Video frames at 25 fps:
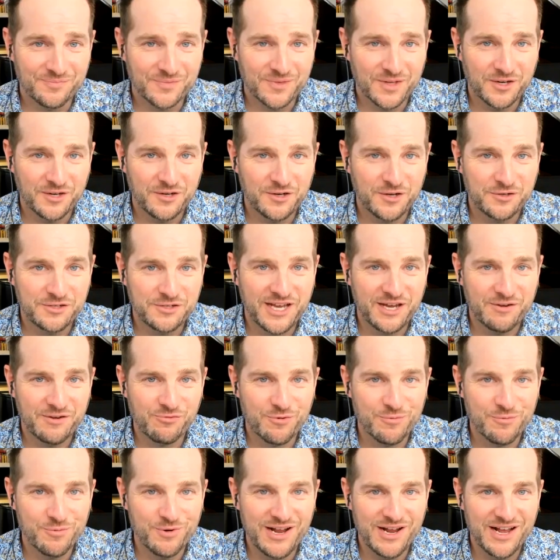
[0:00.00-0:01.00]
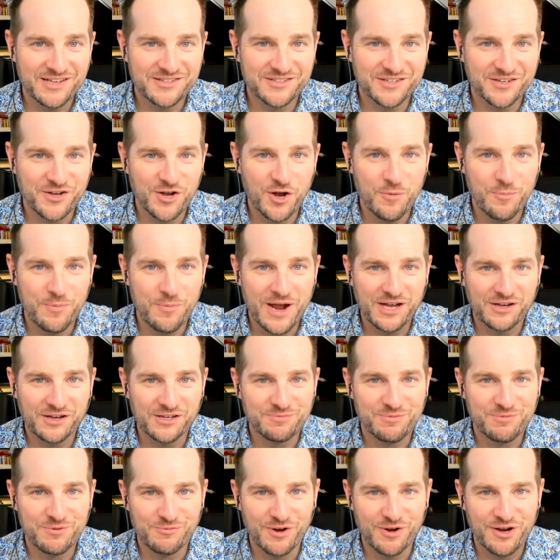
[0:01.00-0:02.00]
I don't know, Dad. Rumor has it
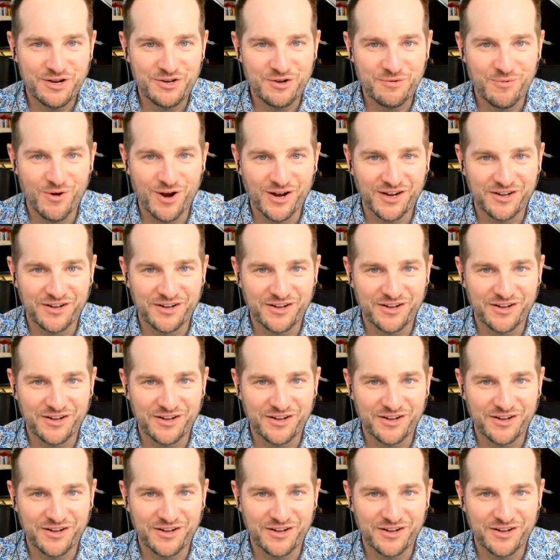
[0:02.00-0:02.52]
Copilot's been writing your market